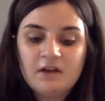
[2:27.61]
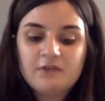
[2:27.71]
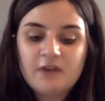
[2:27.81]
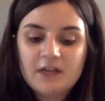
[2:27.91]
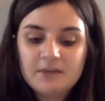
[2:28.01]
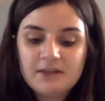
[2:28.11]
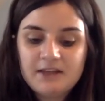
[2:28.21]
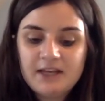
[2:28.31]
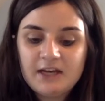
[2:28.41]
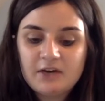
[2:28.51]
Following
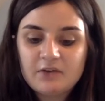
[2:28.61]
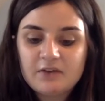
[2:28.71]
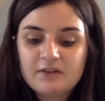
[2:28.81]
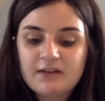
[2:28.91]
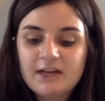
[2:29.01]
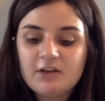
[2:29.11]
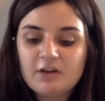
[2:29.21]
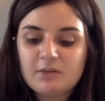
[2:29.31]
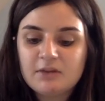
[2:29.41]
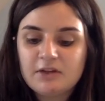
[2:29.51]
the arrows in the
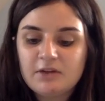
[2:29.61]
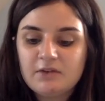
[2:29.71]
diagram below